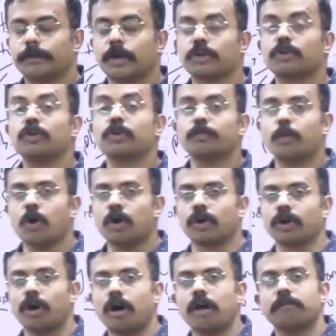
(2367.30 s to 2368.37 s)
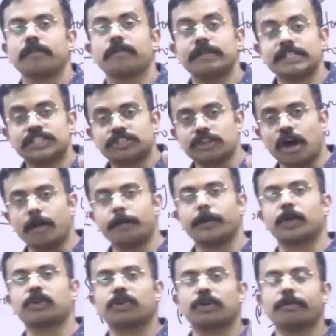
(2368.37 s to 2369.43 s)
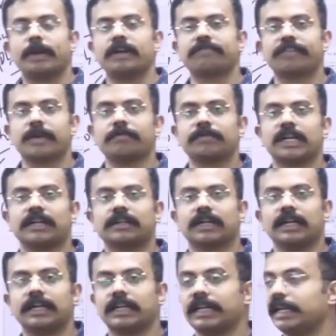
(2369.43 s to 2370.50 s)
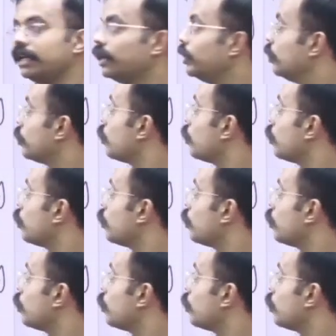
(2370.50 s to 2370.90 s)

procure more, or we will stop procurement from that country.